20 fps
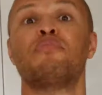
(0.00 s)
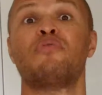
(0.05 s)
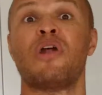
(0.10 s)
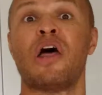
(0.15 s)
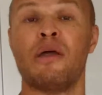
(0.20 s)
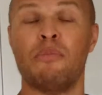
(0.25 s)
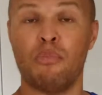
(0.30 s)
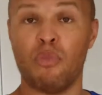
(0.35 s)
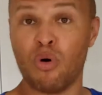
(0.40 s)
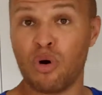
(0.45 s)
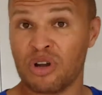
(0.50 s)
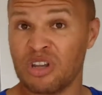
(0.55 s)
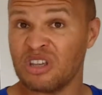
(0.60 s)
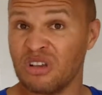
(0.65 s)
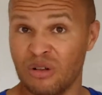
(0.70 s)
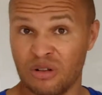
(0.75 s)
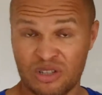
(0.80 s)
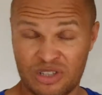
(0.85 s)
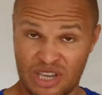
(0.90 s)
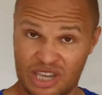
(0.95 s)

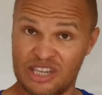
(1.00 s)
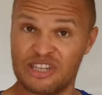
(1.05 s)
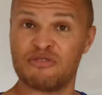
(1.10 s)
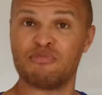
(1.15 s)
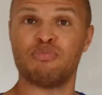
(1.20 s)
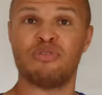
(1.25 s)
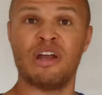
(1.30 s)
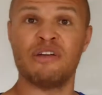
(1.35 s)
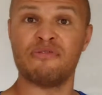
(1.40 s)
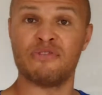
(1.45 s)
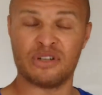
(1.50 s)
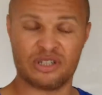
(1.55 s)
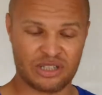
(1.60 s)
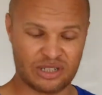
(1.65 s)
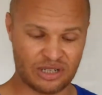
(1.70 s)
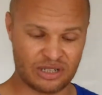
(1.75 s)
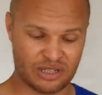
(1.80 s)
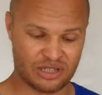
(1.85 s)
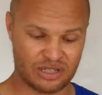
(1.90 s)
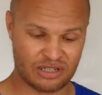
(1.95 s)
primordial taste
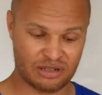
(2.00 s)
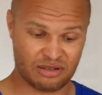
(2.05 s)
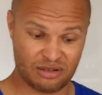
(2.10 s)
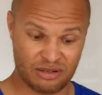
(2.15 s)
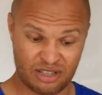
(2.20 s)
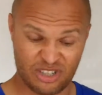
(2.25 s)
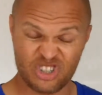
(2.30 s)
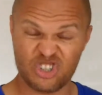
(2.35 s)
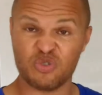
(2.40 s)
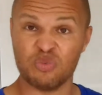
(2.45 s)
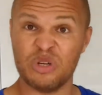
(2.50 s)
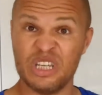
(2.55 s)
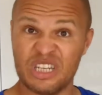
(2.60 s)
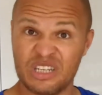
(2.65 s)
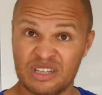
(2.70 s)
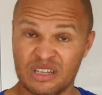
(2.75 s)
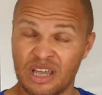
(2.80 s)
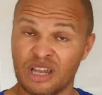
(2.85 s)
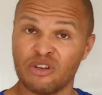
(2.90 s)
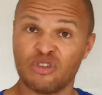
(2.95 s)
preferences,
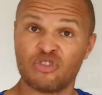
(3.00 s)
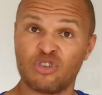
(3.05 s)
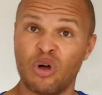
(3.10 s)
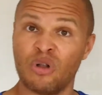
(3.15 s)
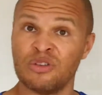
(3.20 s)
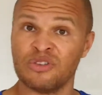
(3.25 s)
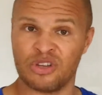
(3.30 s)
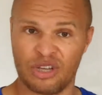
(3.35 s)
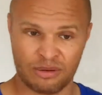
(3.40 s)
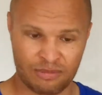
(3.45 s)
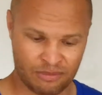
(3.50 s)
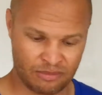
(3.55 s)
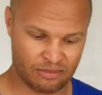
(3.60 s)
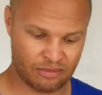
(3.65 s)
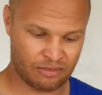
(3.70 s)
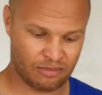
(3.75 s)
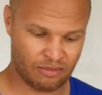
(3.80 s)
sweet and salty.